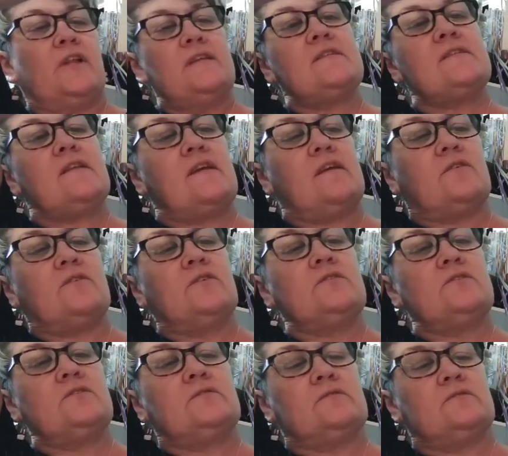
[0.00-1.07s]
plus
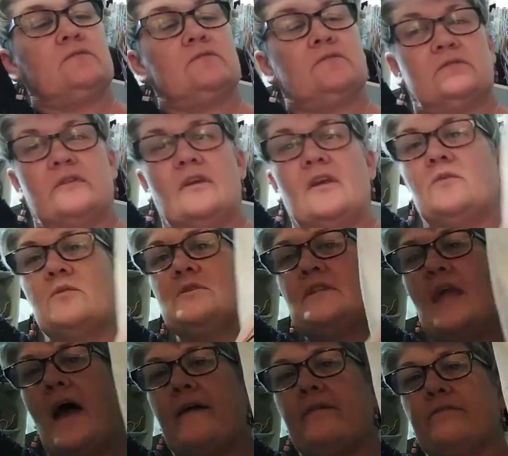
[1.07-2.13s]
needles
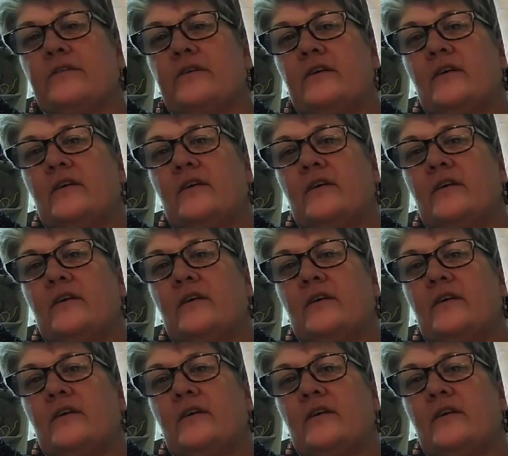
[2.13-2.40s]
equals life.